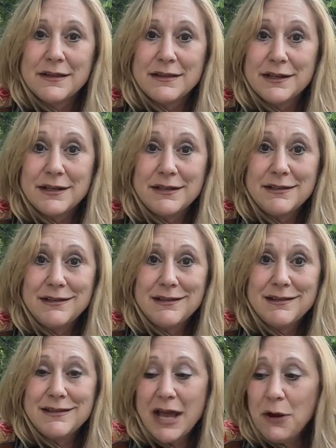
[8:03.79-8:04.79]
then
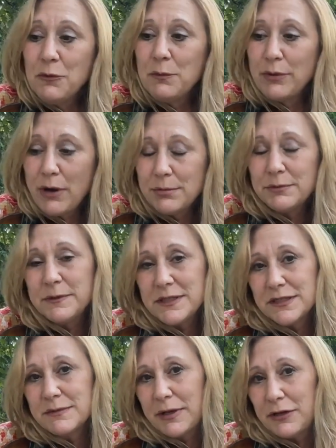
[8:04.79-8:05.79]
that will probably
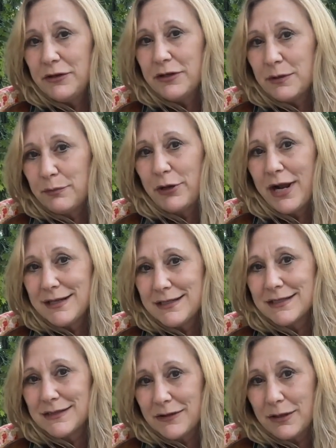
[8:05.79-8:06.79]
inspire you to
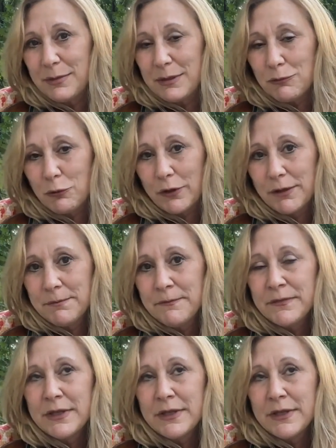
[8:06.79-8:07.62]
practice a little bit more.